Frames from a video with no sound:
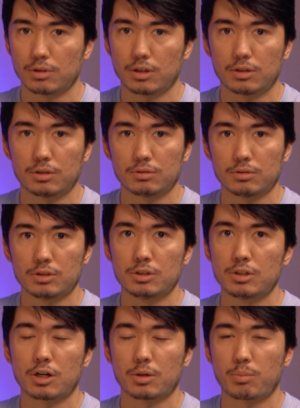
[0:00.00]
are
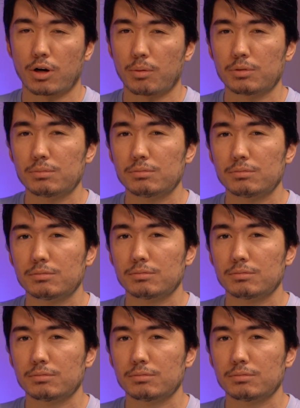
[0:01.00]
not a problem.